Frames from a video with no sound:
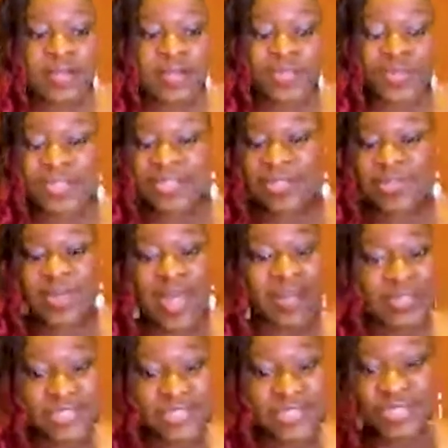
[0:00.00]
We still
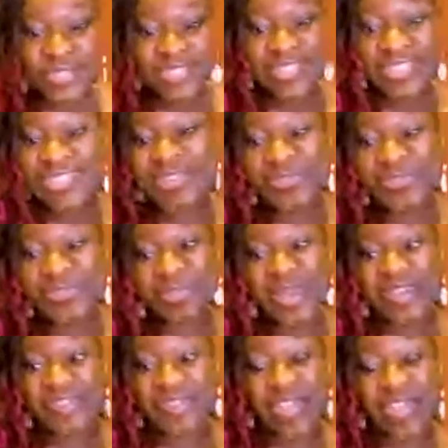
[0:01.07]
have a tradition with
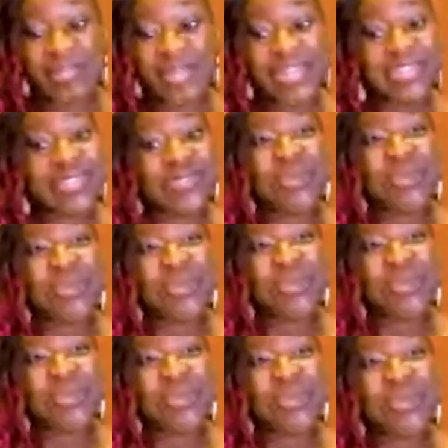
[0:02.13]
my family as
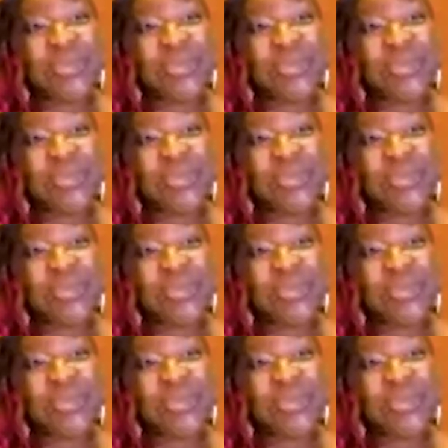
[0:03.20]
we